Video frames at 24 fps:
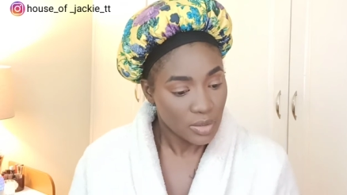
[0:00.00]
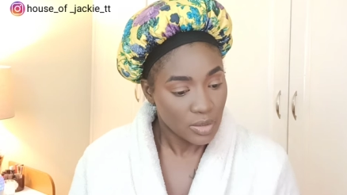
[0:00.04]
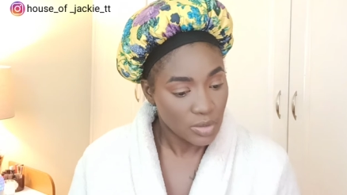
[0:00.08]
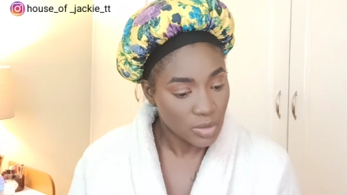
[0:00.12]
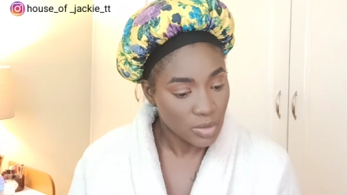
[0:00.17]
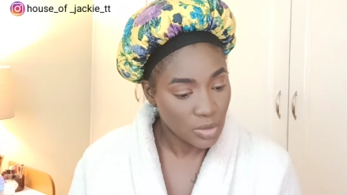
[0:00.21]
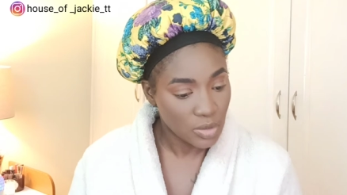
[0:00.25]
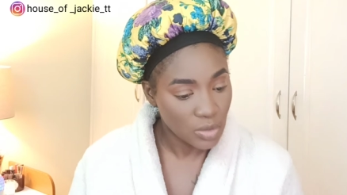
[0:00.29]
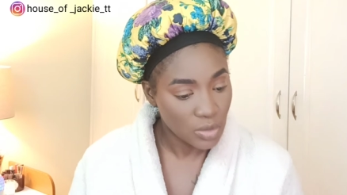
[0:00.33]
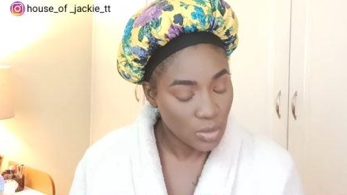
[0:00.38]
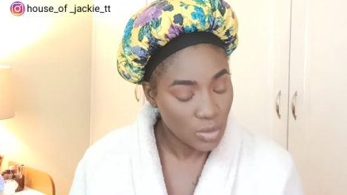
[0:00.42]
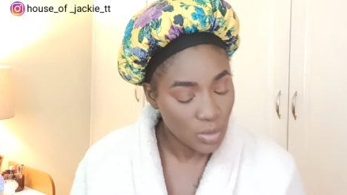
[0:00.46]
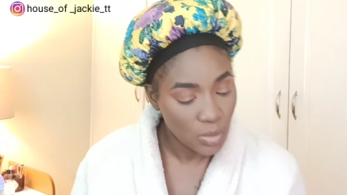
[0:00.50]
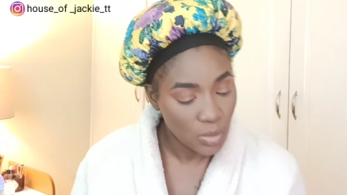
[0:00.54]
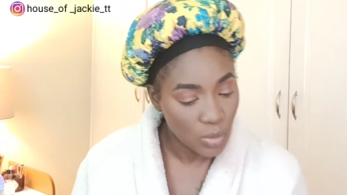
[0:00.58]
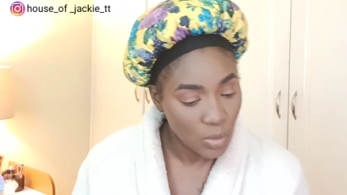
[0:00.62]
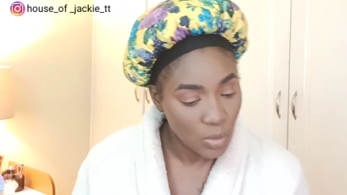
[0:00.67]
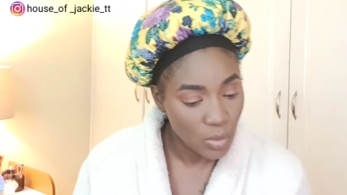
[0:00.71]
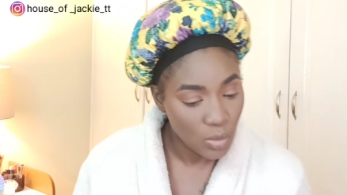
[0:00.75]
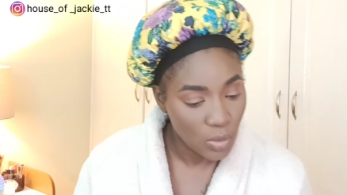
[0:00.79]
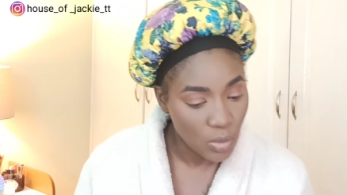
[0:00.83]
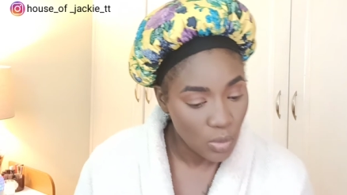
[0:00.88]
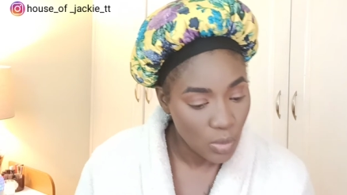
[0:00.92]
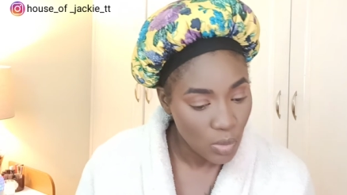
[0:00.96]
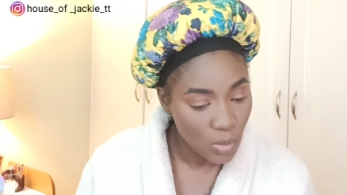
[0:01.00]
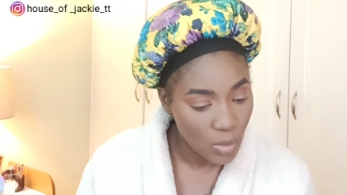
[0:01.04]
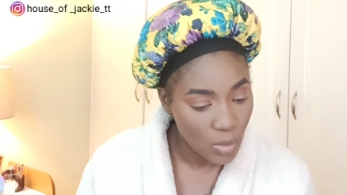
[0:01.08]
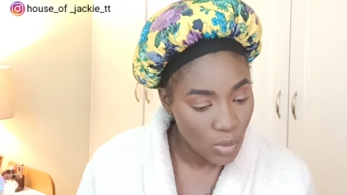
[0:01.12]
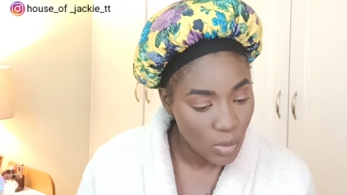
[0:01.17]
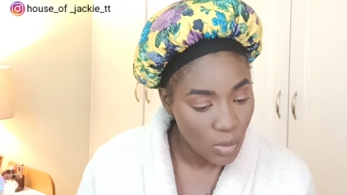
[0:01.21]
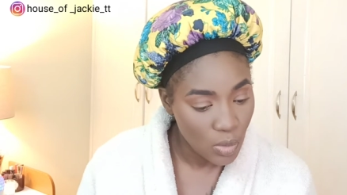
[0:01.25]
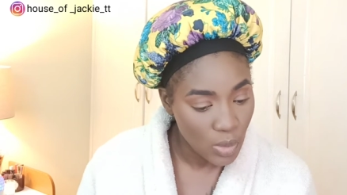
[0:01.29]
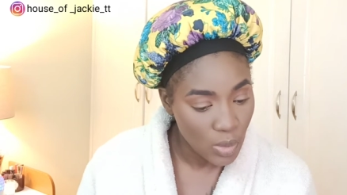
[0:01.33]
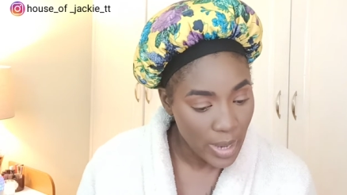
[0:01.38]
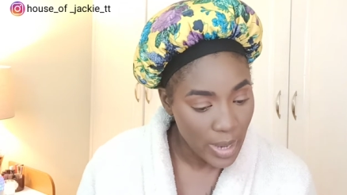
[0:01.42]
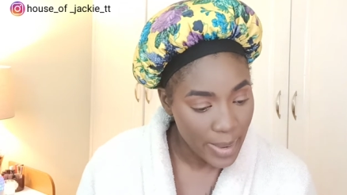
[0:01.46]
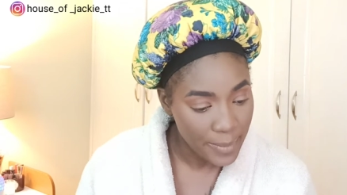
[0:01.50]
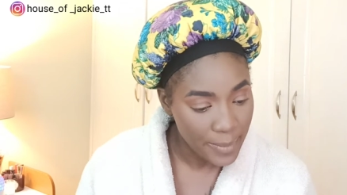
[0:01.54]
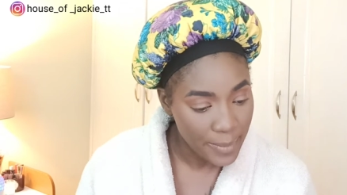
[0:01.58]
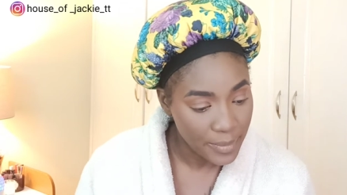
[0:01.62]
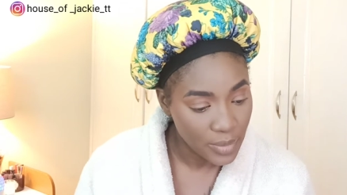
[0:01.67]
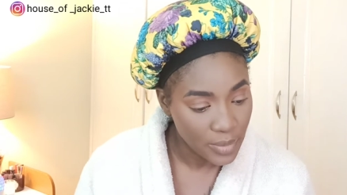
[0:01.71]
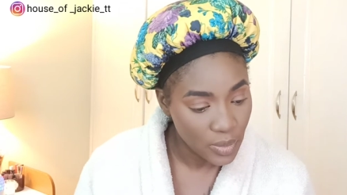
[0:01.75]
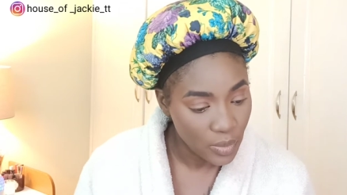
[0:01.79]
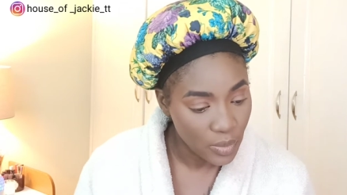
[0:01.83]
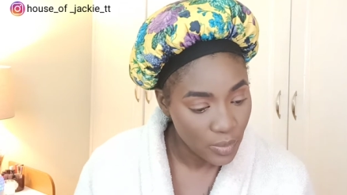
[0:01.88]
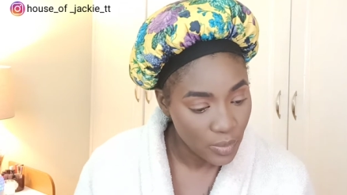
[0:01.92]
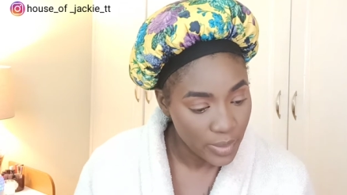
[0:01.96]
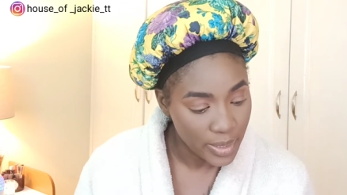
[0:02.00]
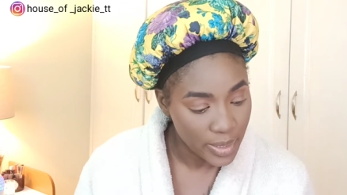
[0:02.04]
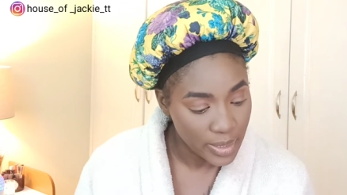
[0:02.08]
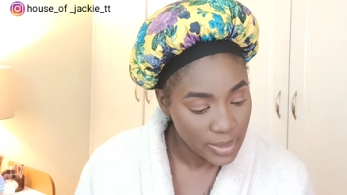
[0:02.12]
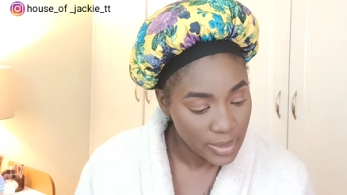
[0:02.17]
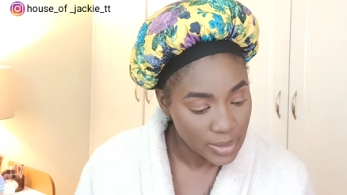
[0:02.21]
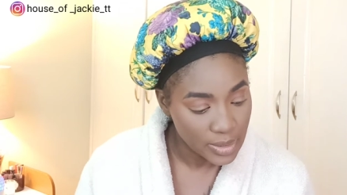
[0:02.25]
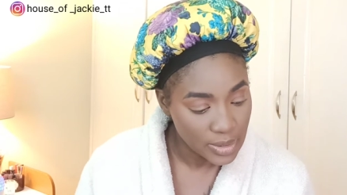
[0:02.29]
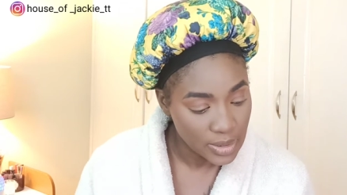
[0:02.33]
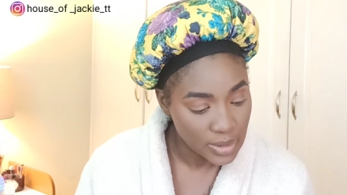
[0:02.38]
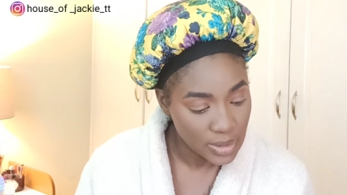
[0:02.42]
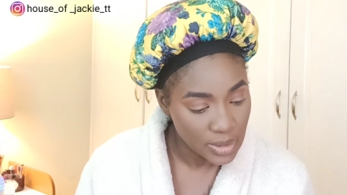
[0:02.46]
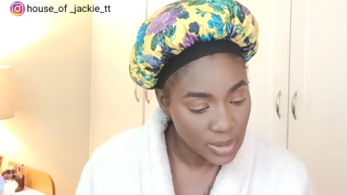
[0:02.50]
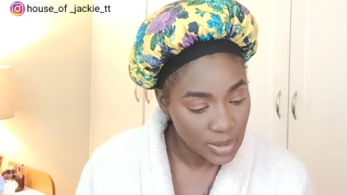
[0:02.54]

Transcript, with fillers: so I'm going